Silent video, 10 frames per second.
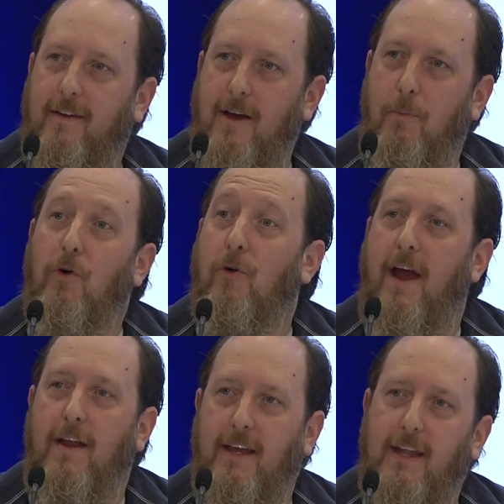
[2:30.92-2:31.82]
couple
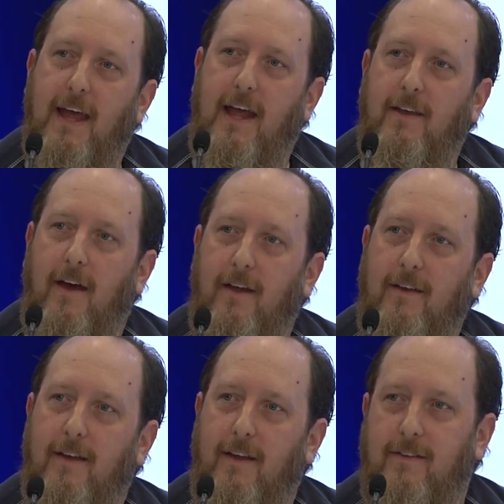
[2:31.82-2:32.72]
grand to get that
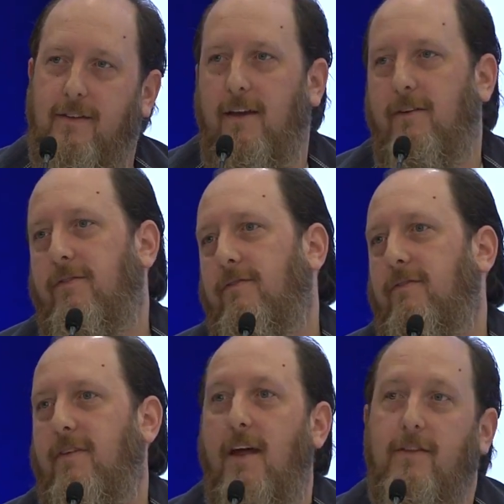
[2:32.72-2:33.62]
done instead of
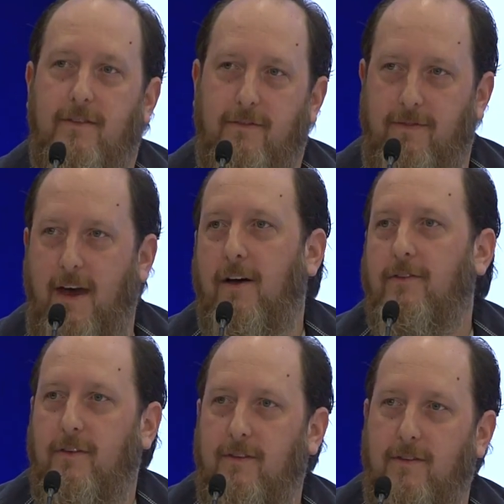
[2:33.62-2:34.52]
tens of
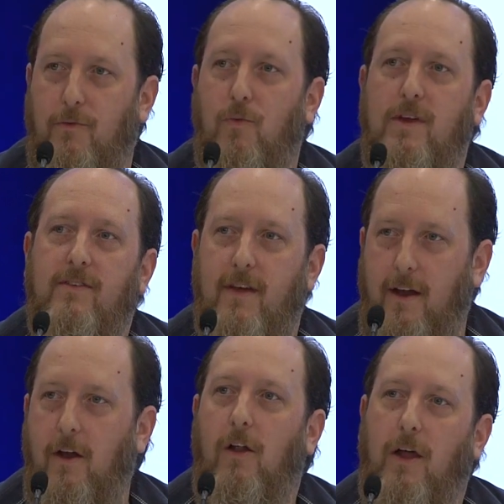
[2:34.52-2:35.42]
thousands to
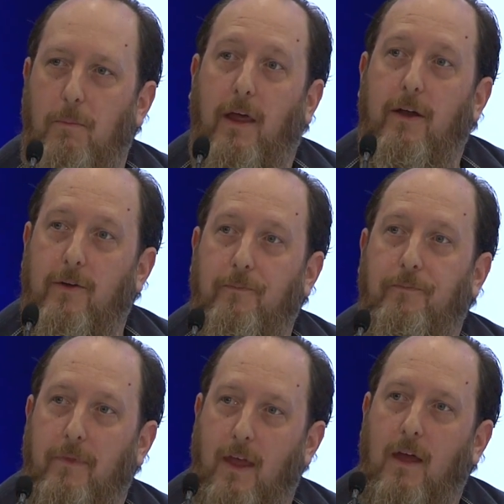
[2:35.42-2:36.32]
reset it all up later.
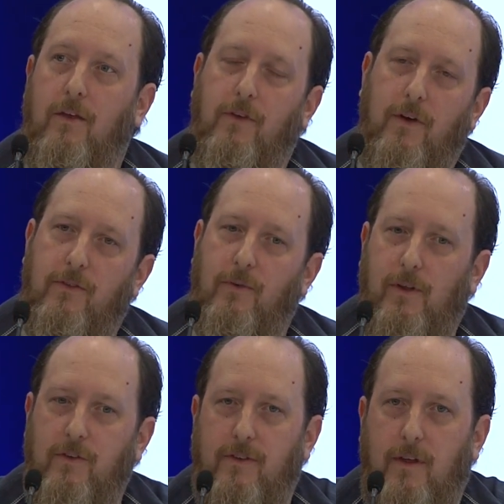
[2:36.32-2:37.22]
So it's
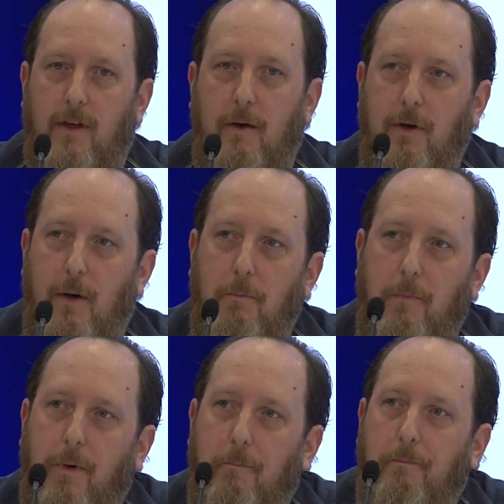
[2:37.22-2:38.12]
really just a
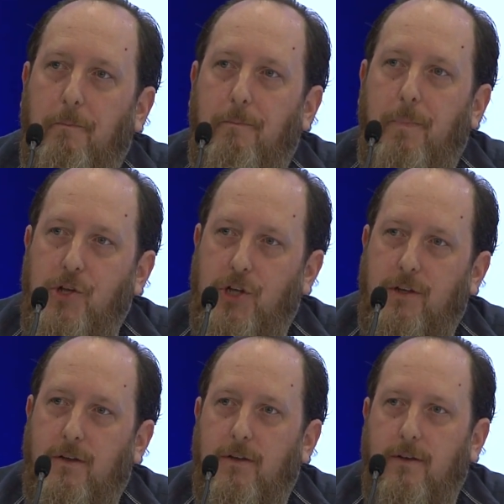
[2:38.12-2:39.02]
budget
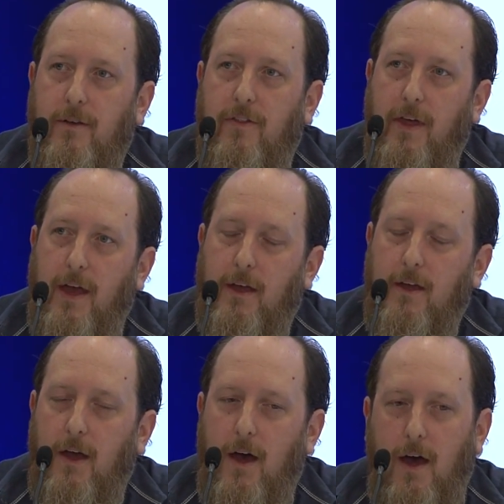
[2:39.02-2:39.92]
thing.
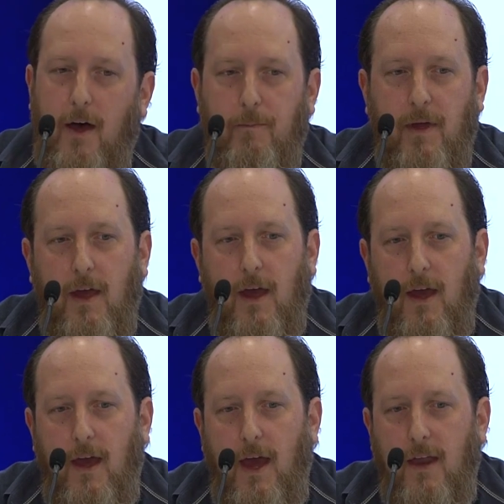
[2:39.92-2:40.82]

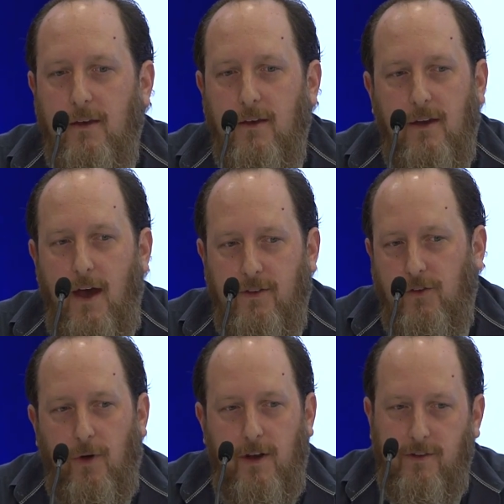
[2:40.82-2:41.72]
And as
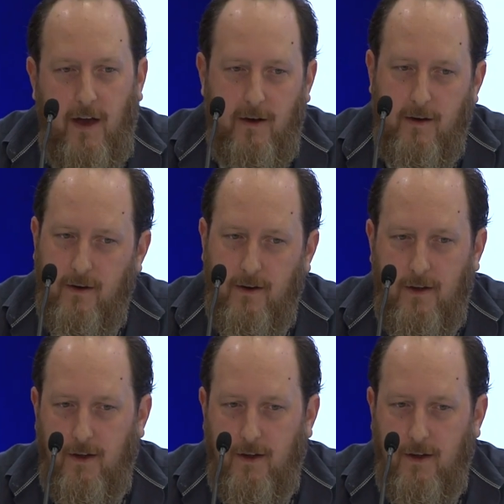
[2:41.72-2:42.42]
a toy designer,